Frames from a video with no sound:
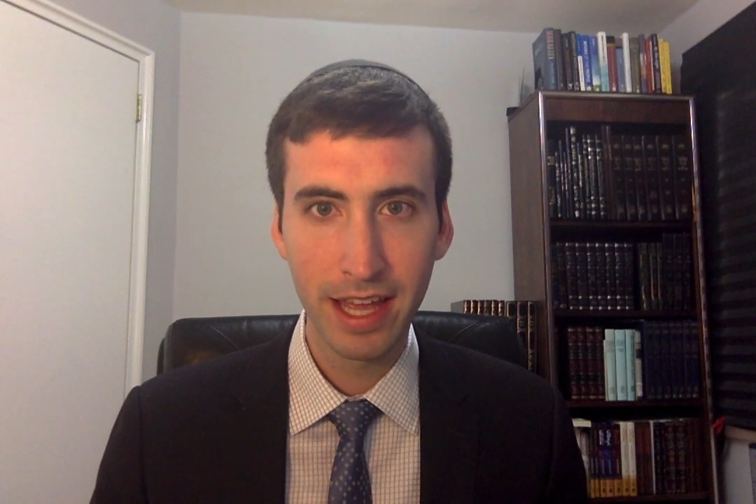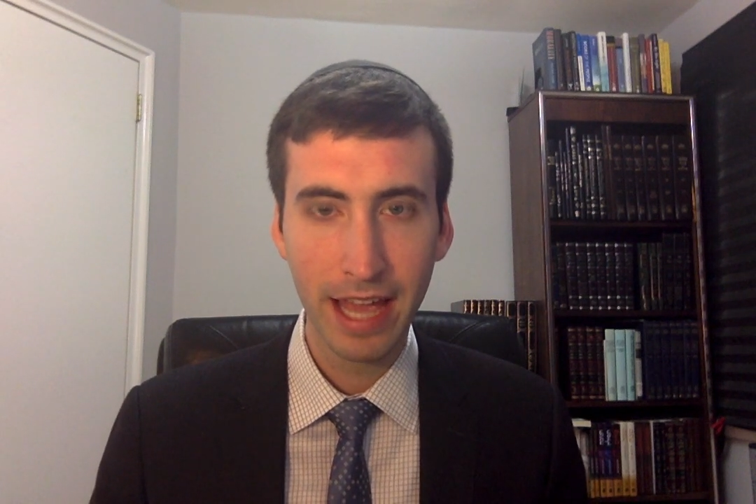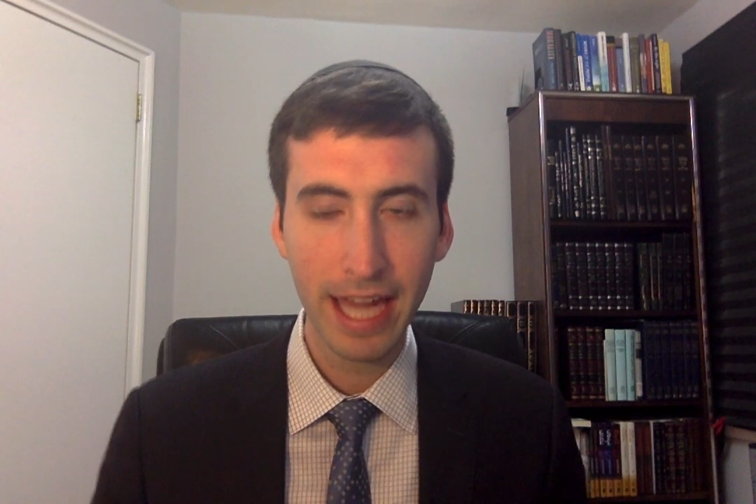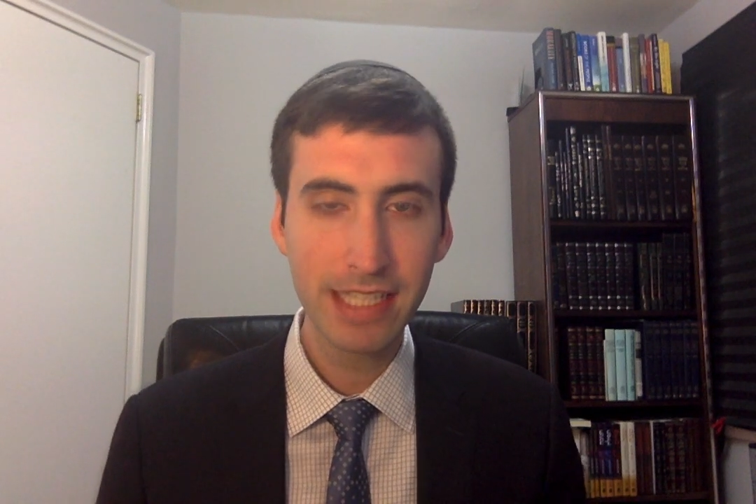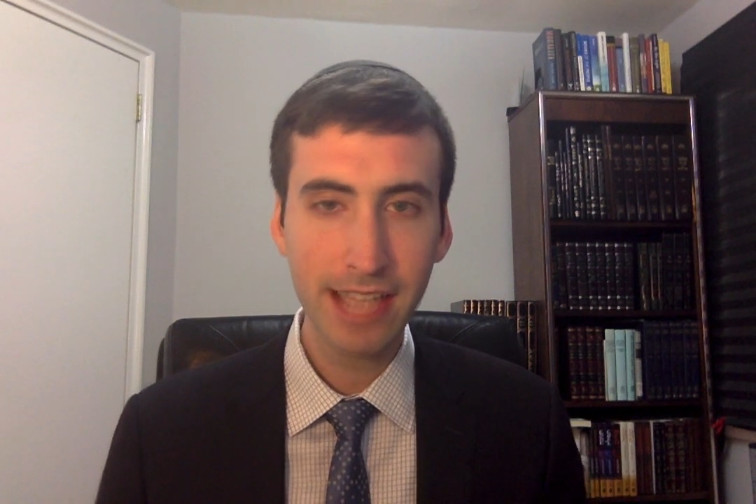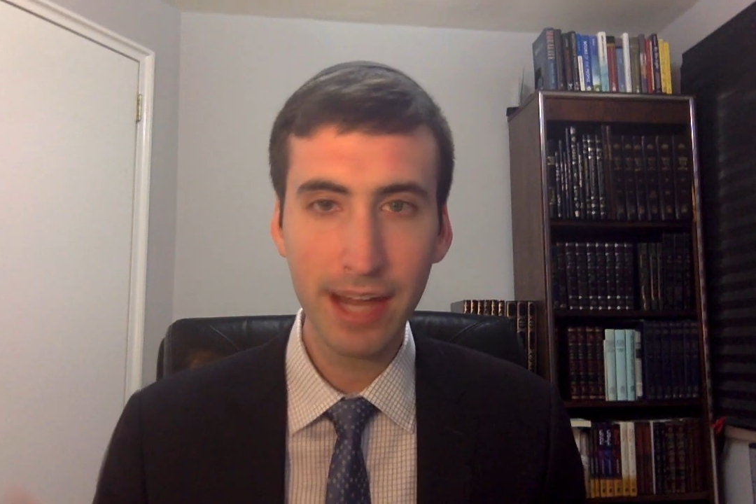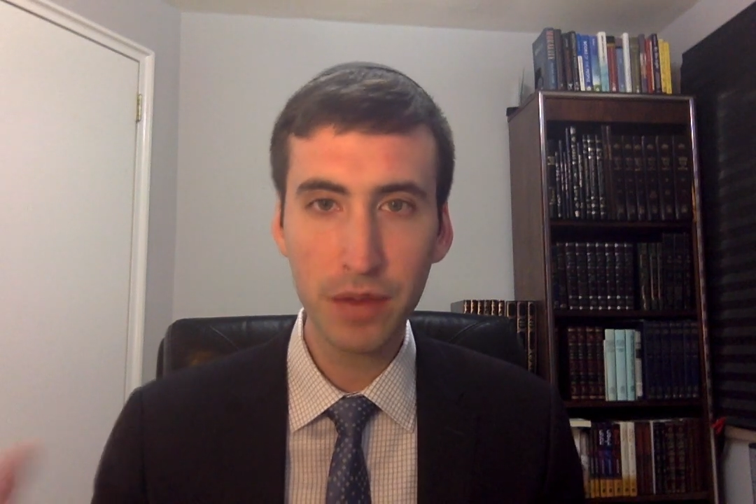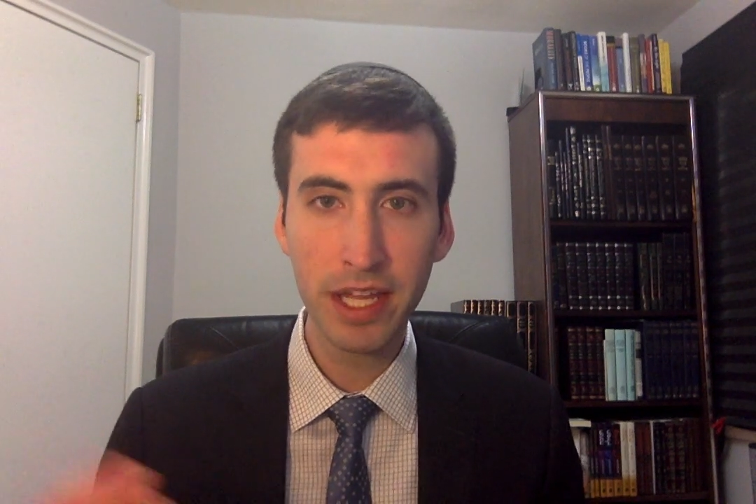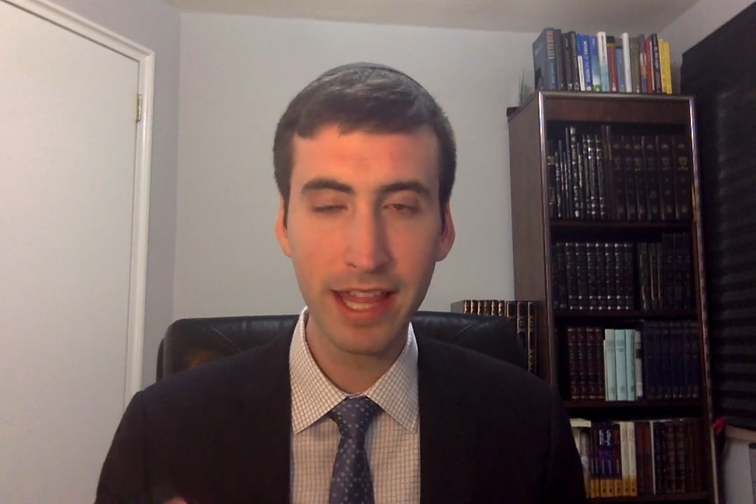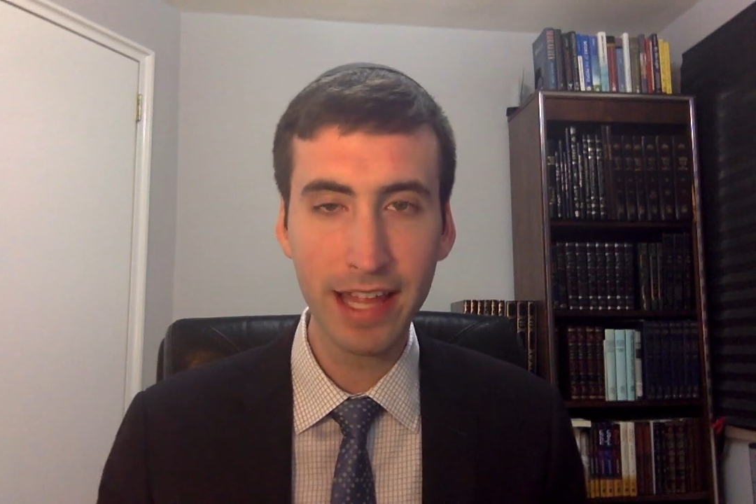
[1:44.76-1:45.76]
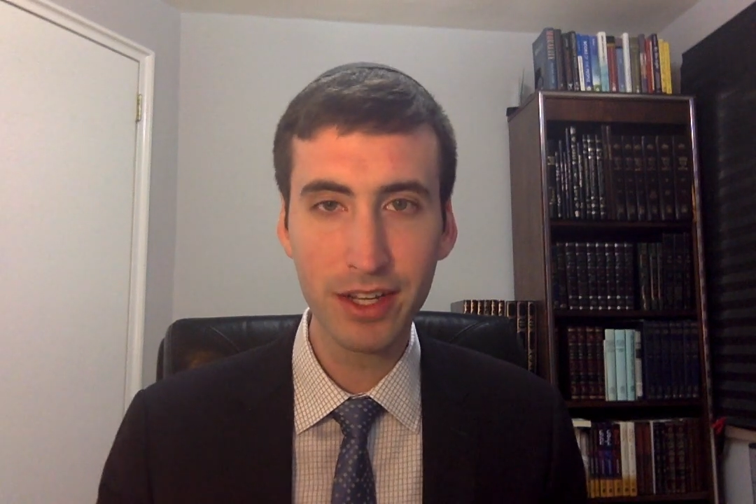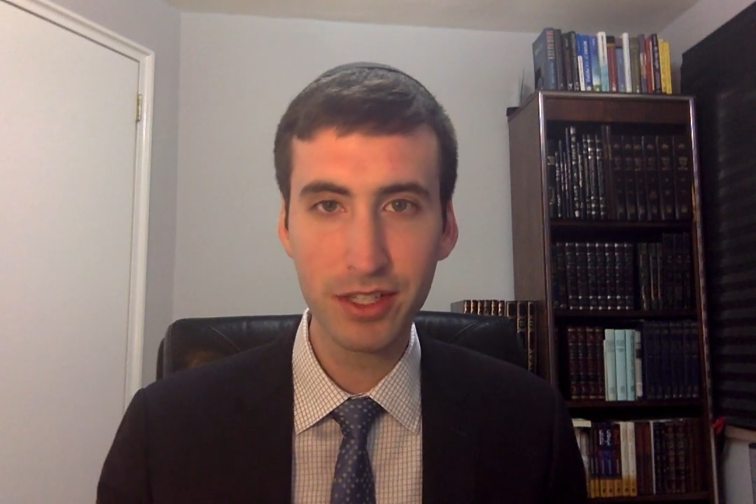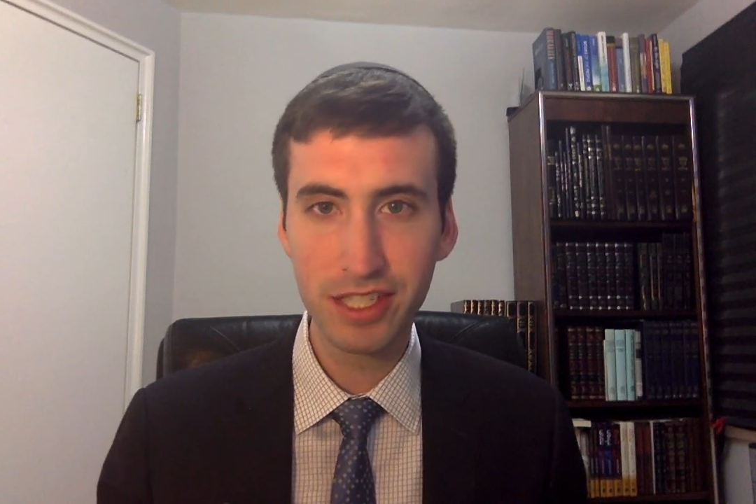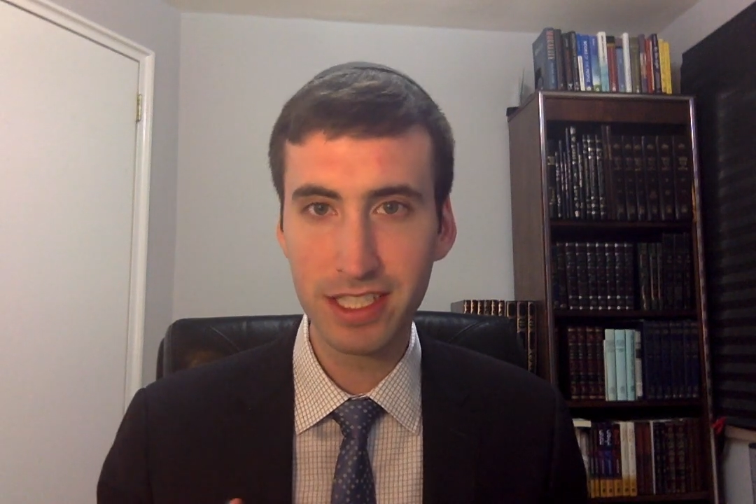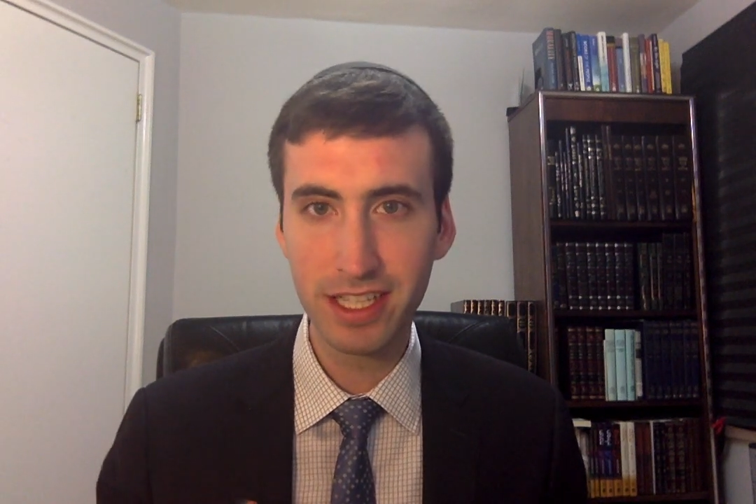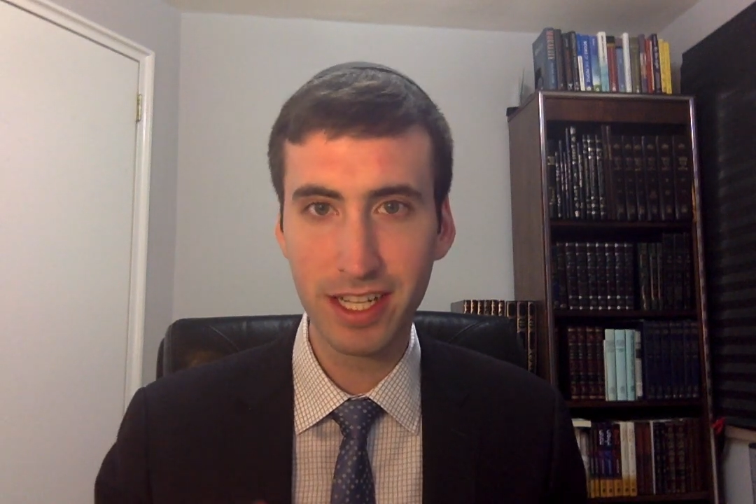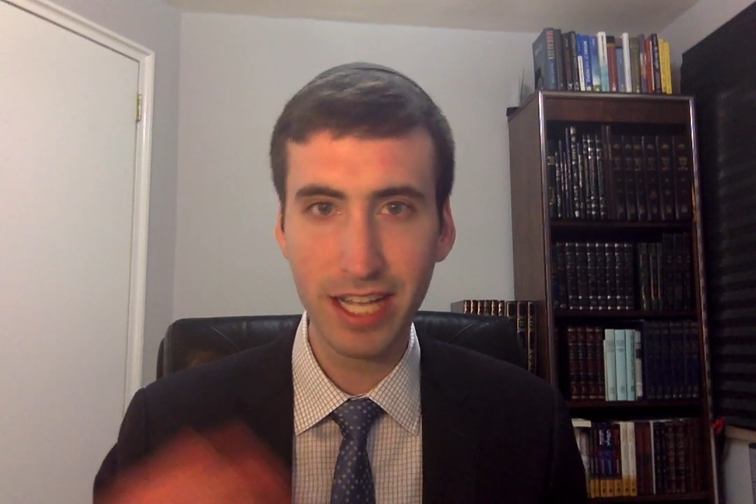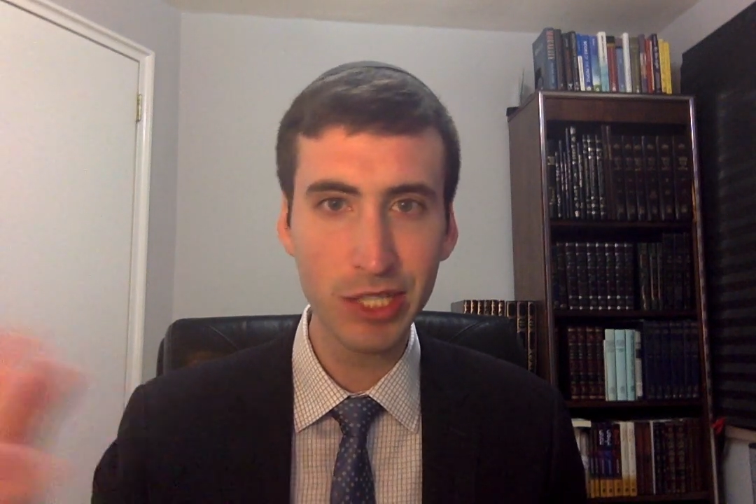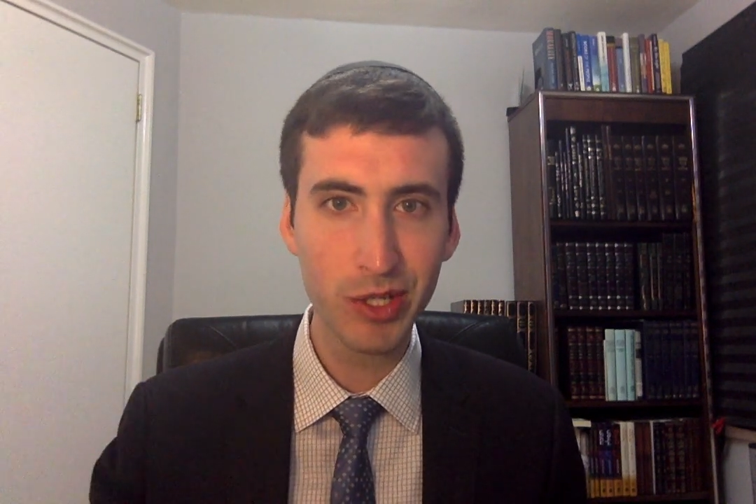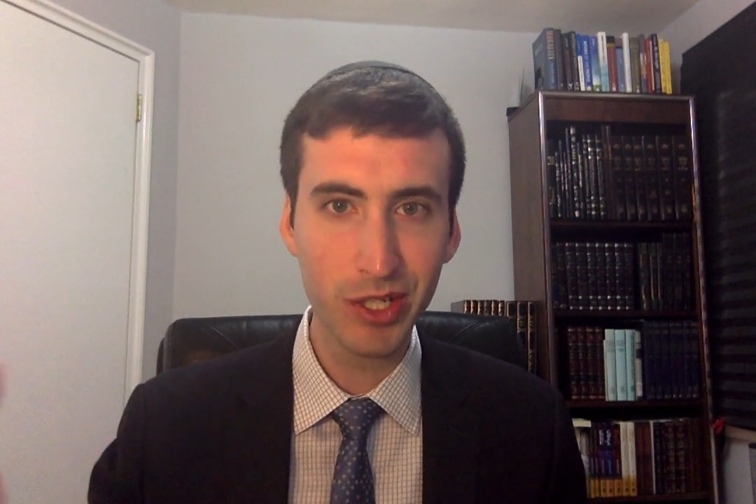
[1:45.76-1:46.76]
And it's not only that there's this
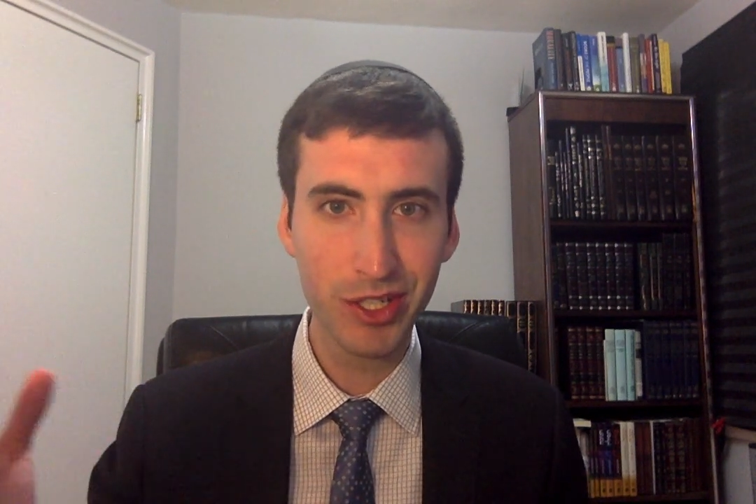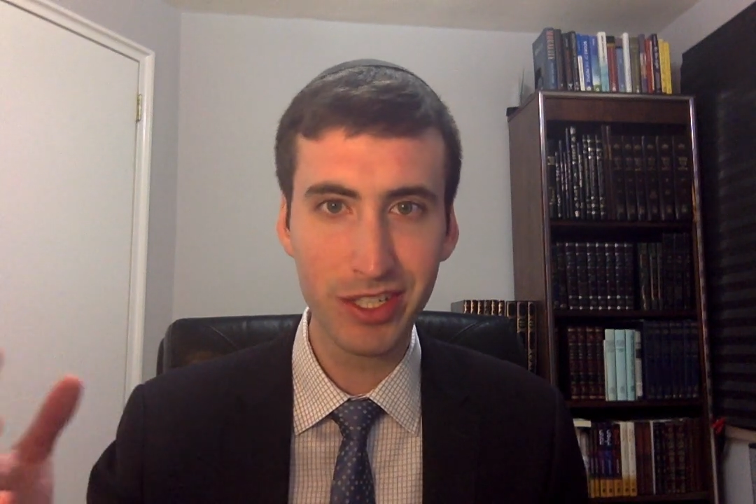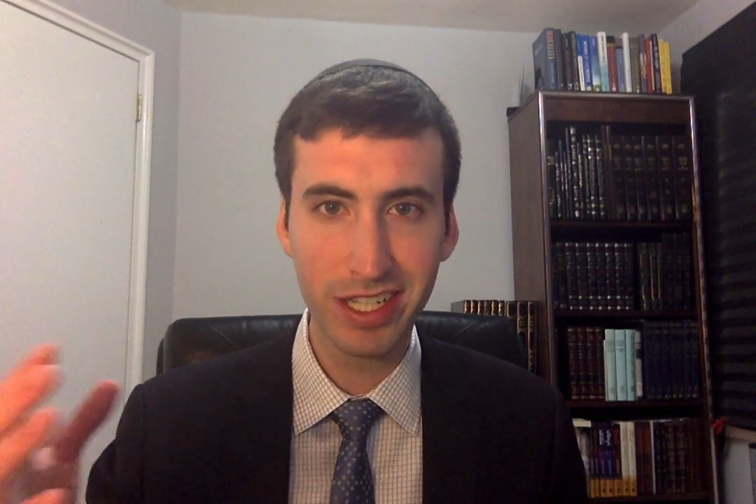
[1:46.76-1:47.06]
calendrical